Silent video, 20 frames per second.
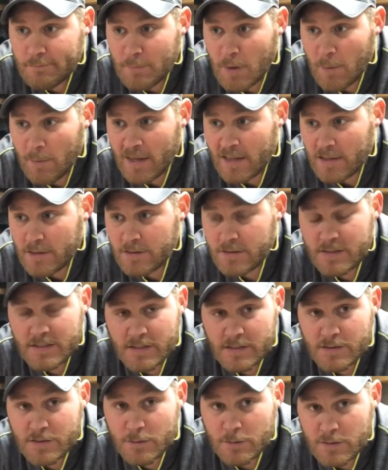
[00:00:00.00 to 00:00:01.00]
But my little
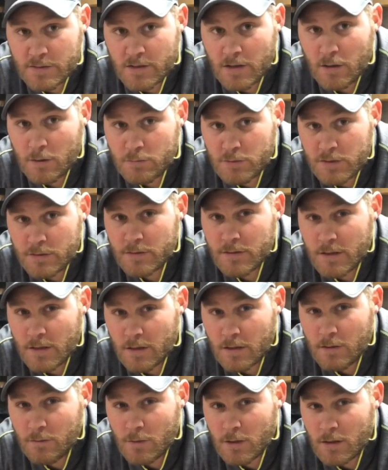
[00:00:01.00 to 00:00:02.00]
sister was home. She was the
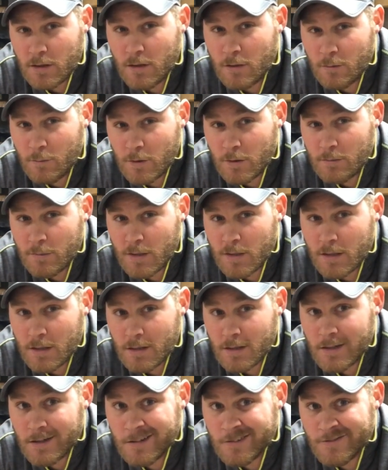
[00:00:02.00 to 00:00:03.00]
only one home with me, and
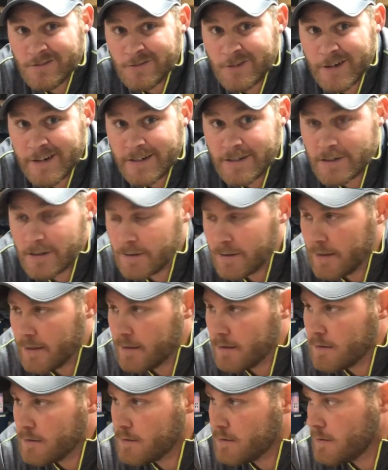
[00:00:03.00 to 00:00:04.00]
it kind of freaked her
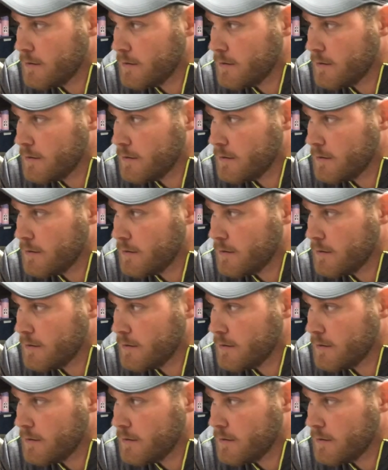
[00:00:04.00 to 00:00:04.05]
out.